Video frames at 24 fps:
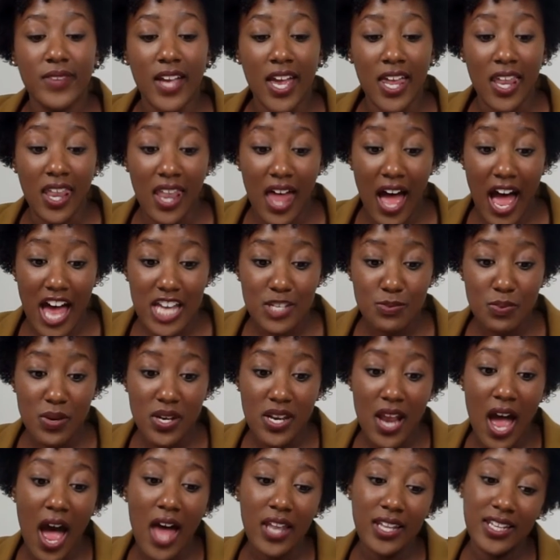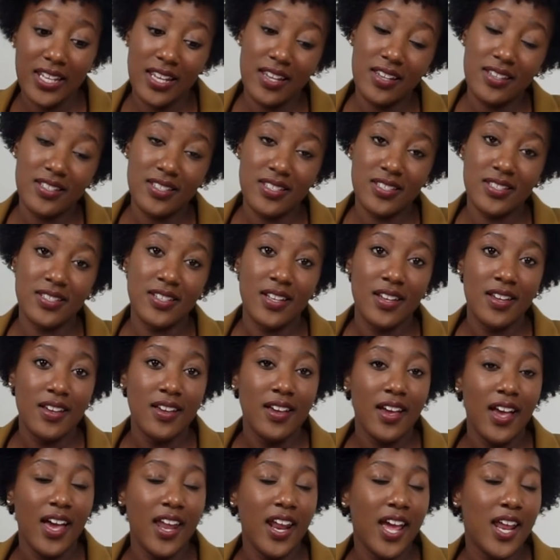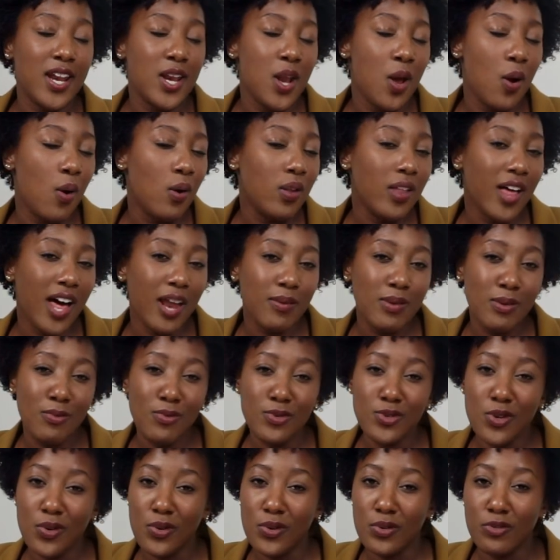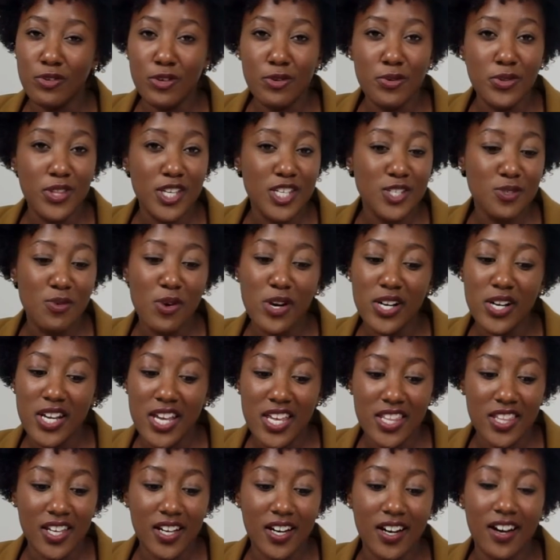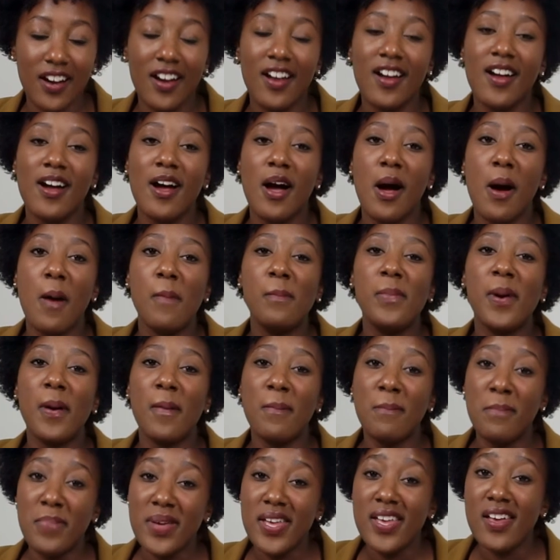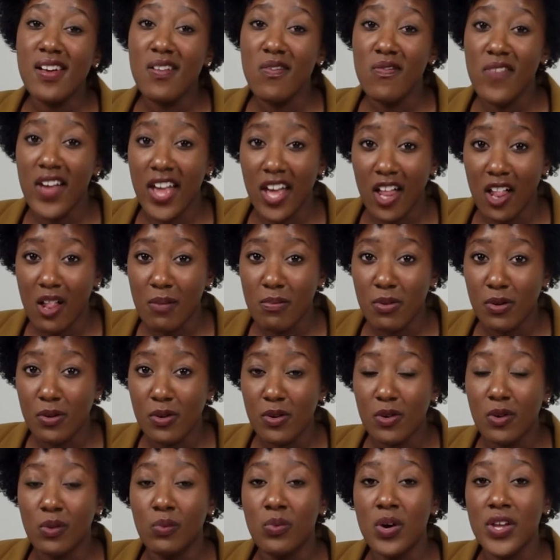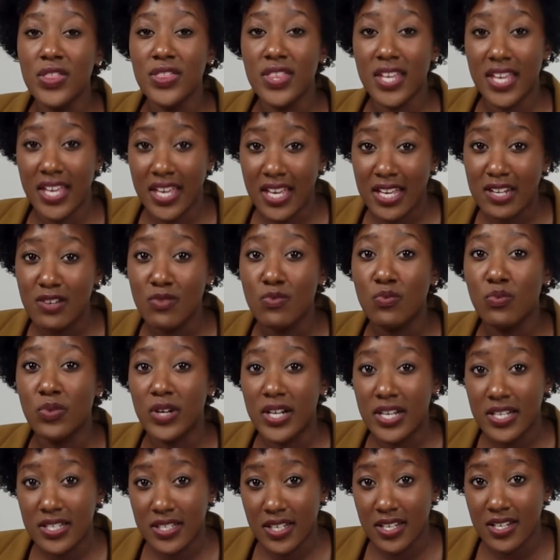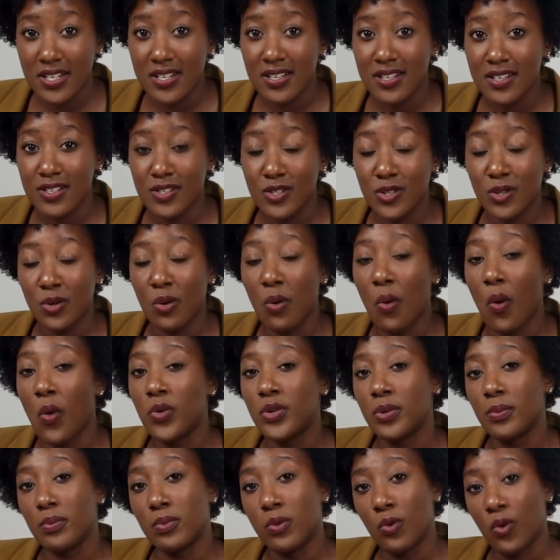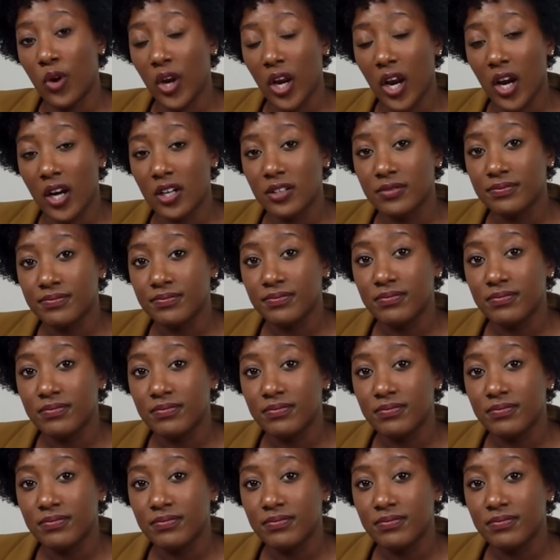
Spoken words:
And last but not least, and I know a lot of people don't agree with this one either, but be available within reason to your old employer.